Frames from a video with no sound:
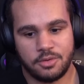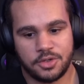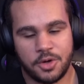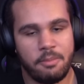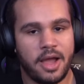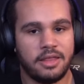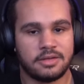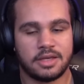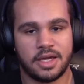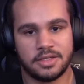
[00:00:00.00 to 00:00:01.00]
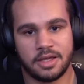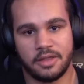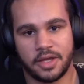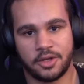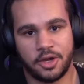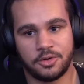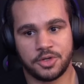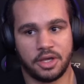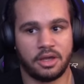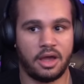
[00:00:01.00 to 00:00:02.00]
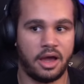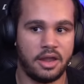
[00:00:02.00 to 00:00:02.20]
So don't buy this guy's online coaching.